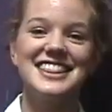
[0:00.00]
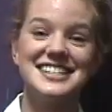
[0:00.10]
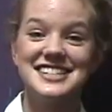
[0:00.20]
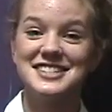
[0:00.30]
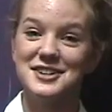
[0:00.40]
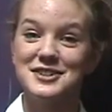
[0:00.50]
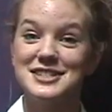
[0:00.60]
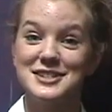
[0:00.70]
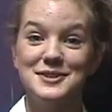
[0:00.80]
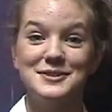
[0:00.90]
This is a good
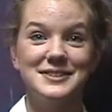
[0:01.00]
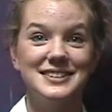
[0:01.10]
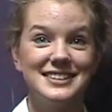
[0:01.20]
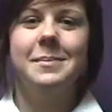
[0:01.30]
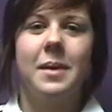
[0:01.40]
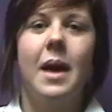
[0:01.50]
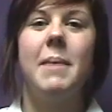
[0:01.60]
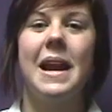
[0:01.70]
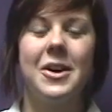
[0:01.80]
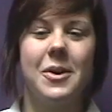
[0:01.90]
school,
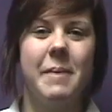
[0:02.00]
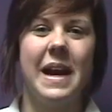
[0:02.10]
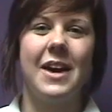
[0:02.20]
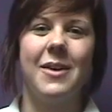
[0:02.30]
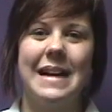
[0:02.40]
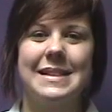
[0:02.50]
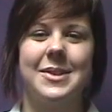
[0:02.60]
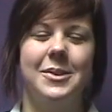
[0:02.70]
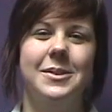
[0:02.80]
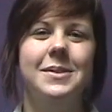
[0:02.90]
but it could be a great
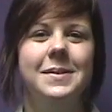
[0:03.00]
school.